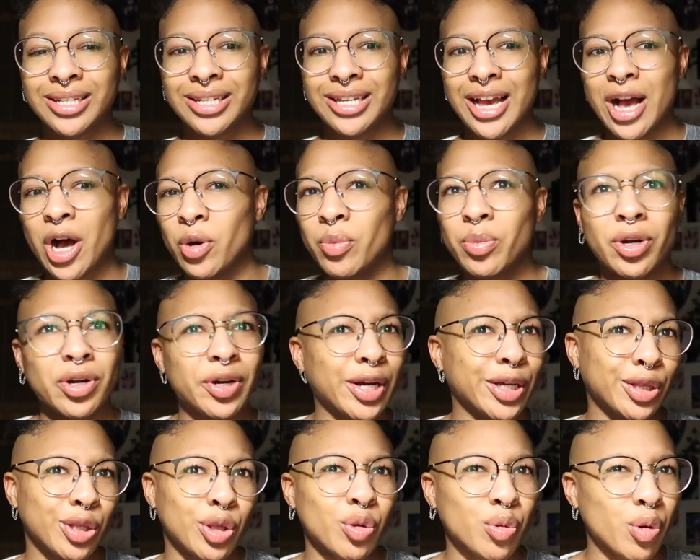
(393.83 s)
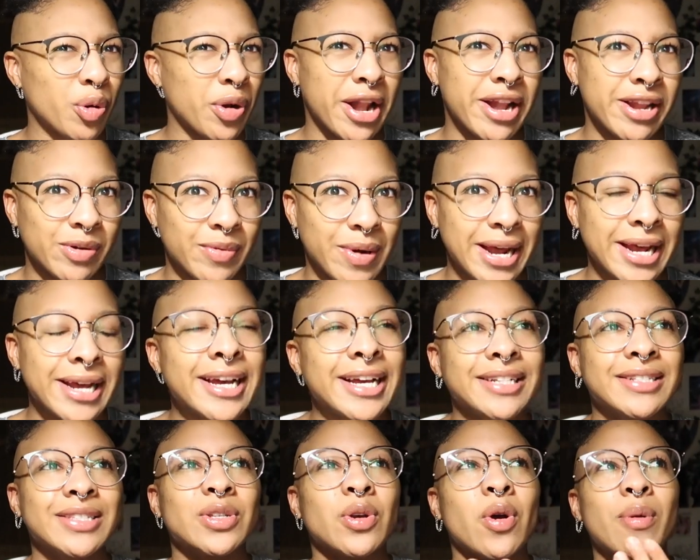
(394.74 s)
help her get the throne anyway.
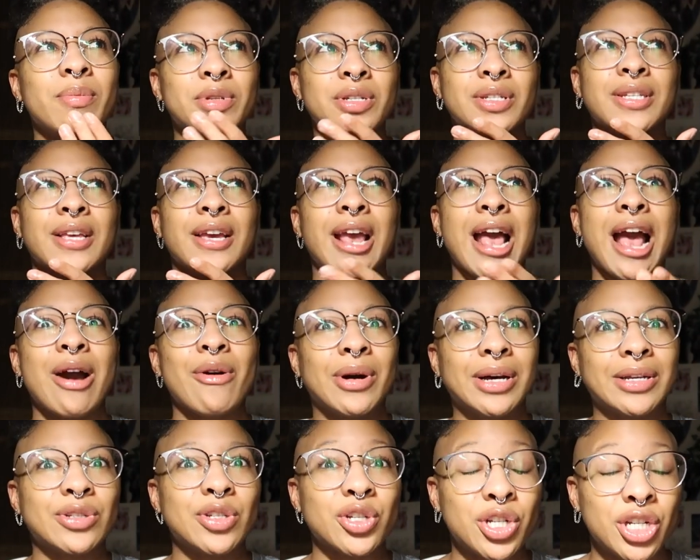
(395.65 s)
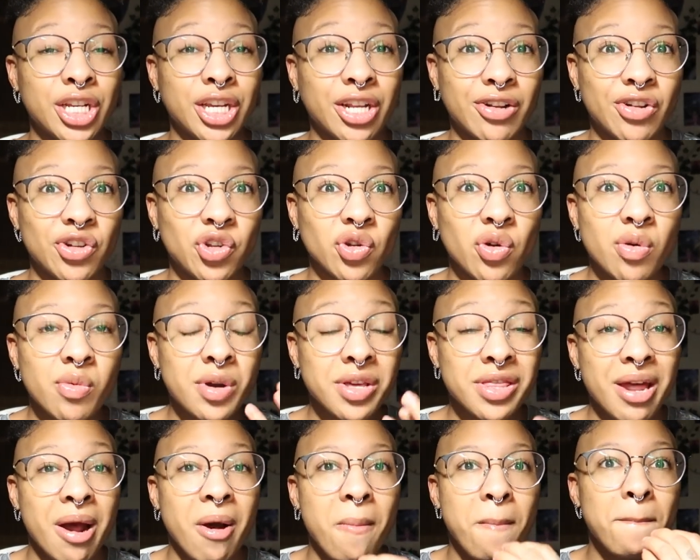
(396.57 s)
And so I'm just like, how else is she gonna do it
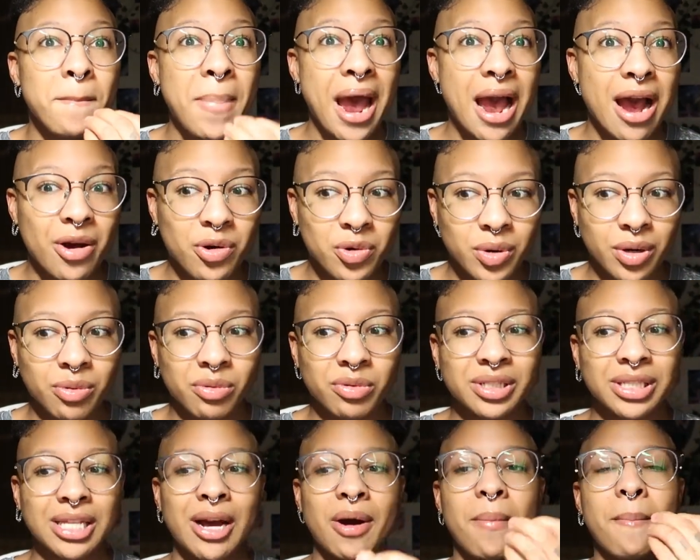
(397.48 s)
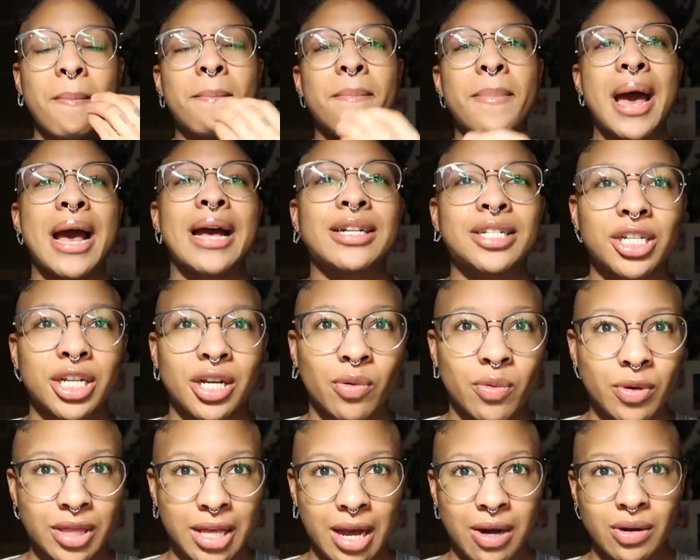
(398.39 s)
without power, without magic,
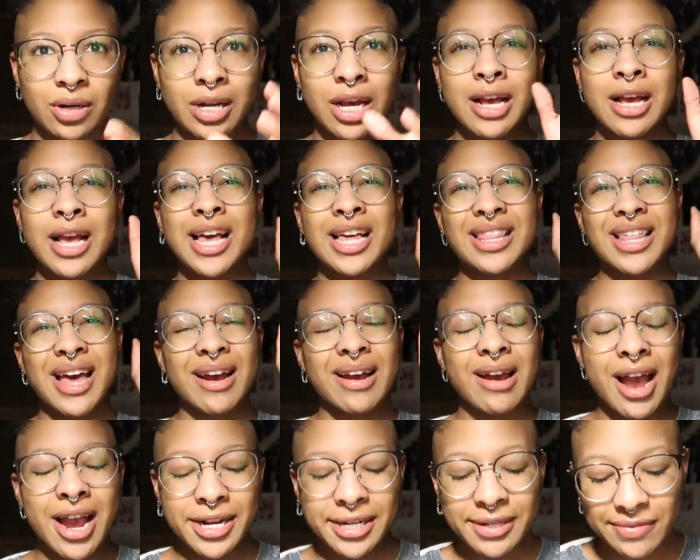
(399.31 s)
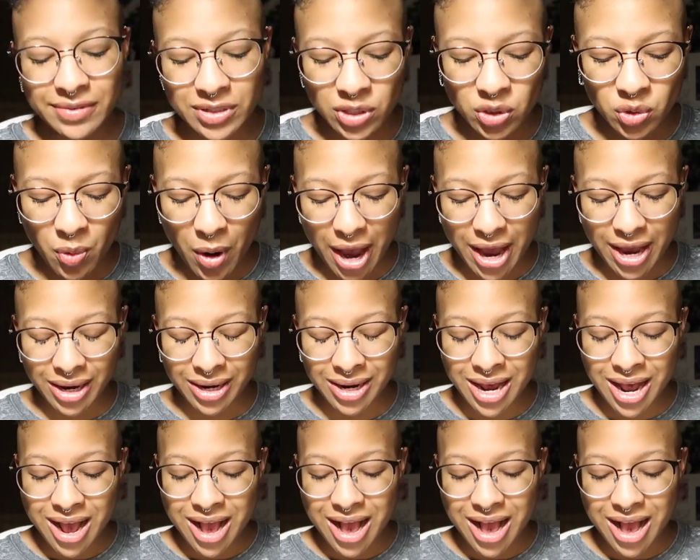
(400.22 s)
without that kind of sway?